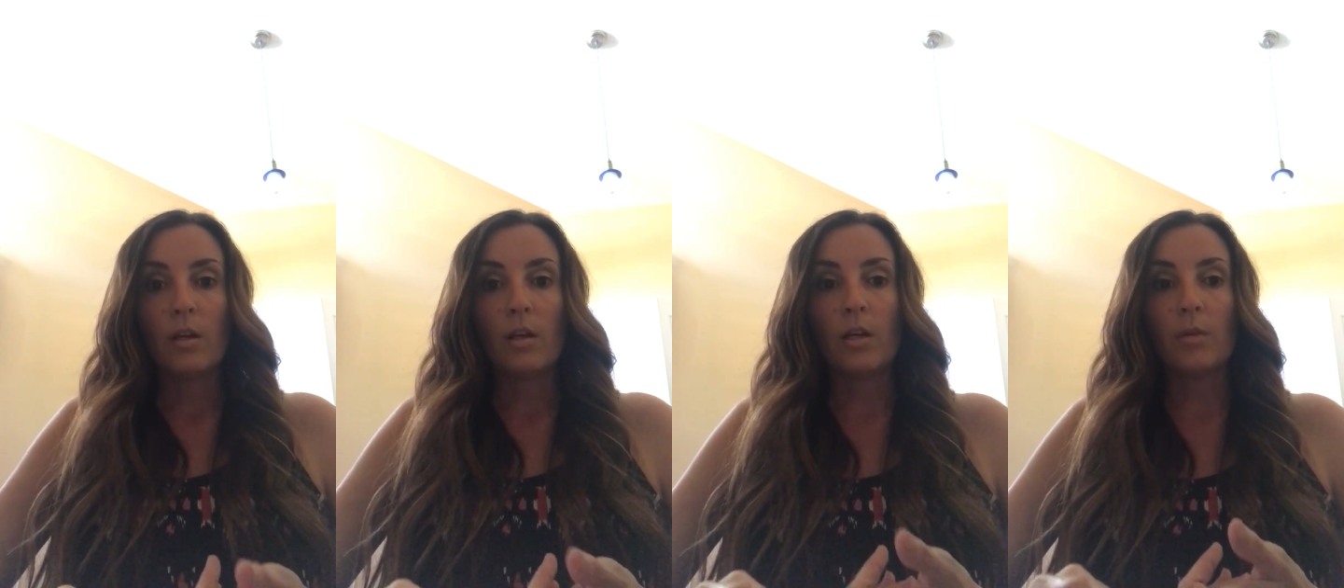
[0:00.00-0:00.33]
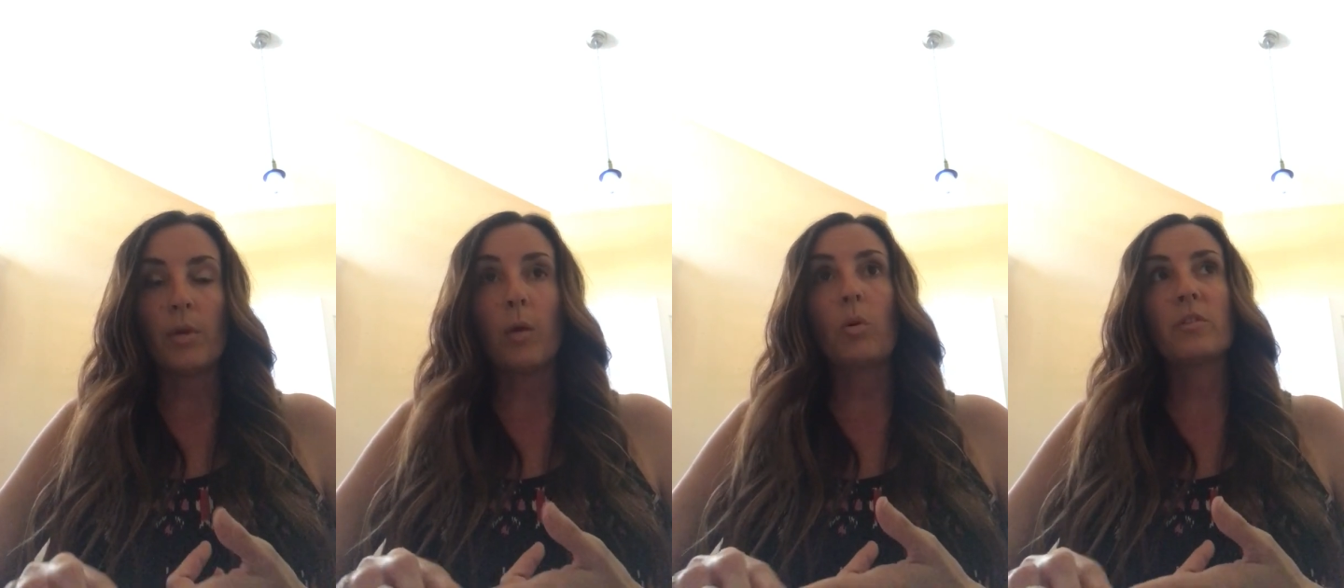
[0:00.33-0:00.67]

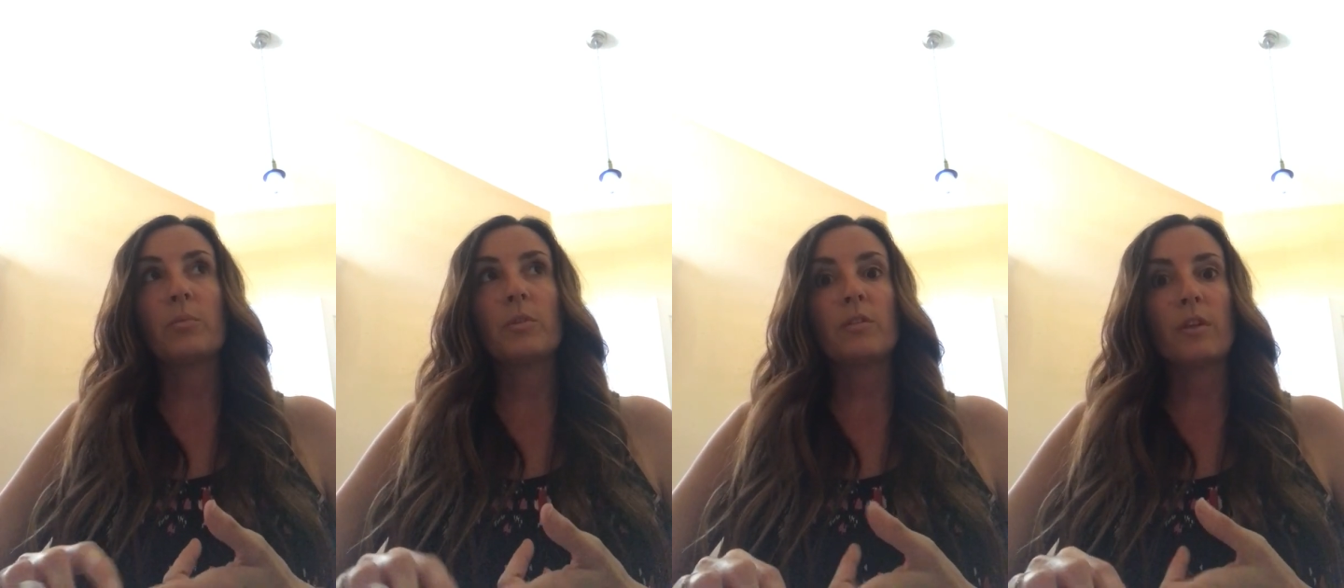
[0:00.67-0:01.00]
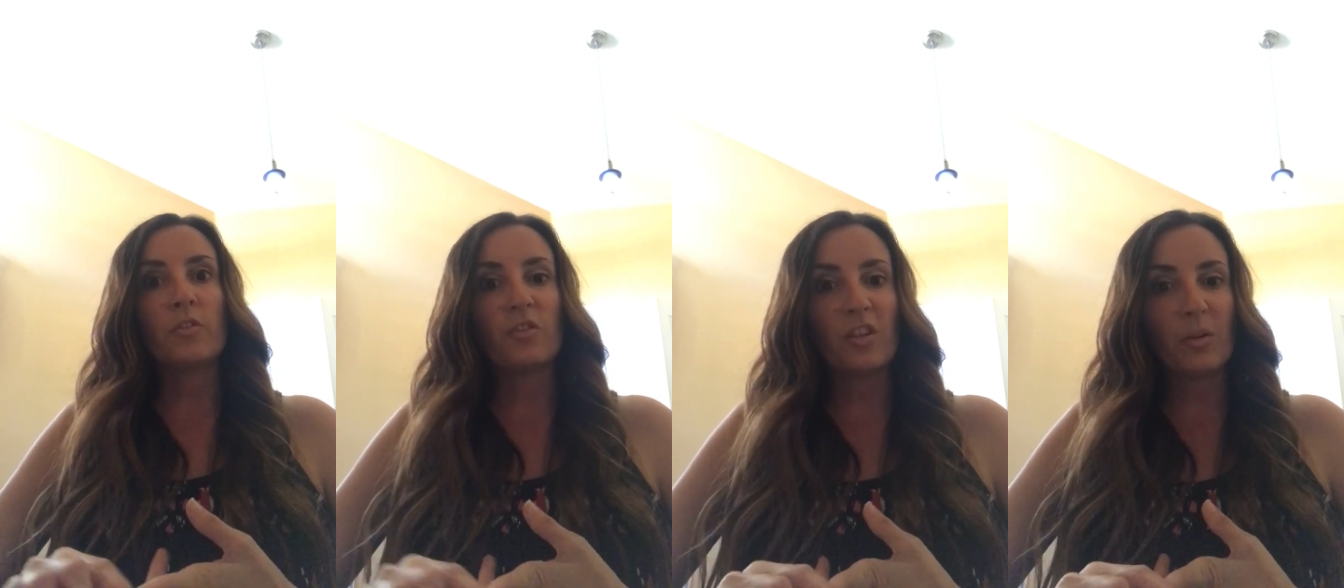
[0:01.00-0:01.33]
I was a
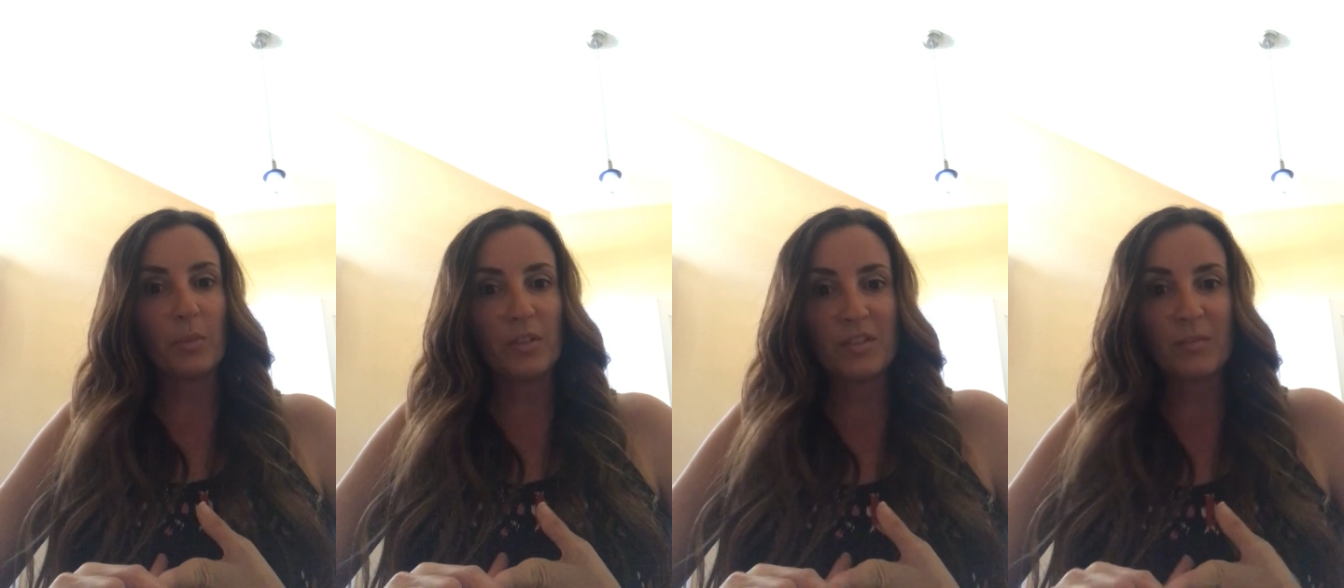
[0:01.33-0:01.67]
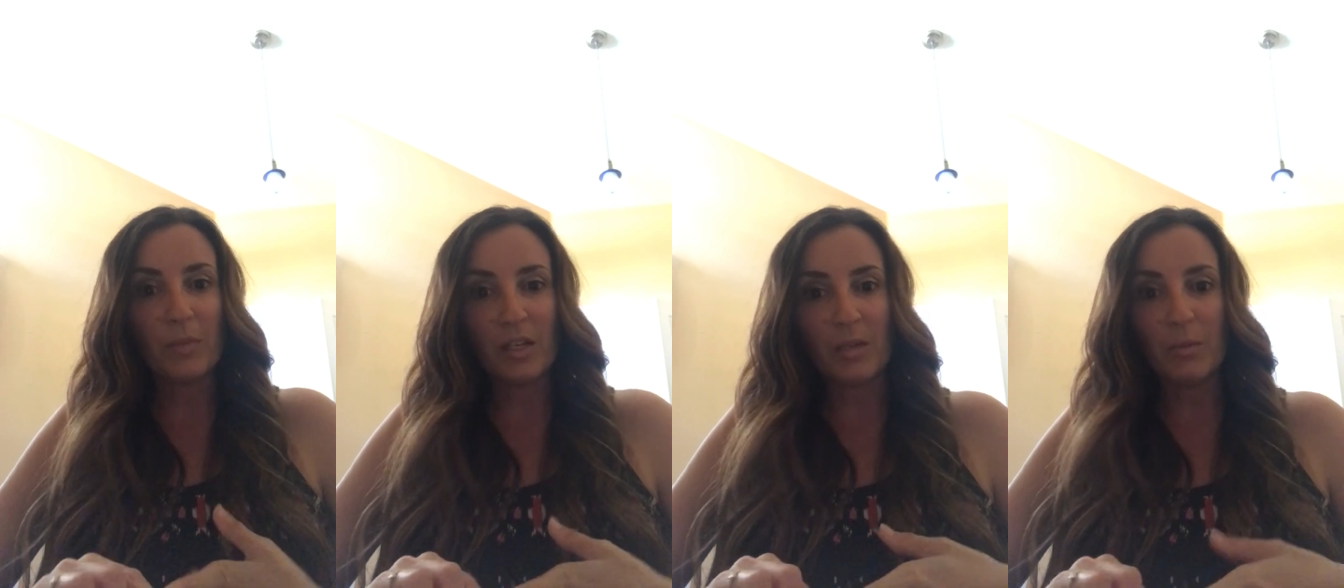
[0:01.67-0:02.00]
massage therapist many,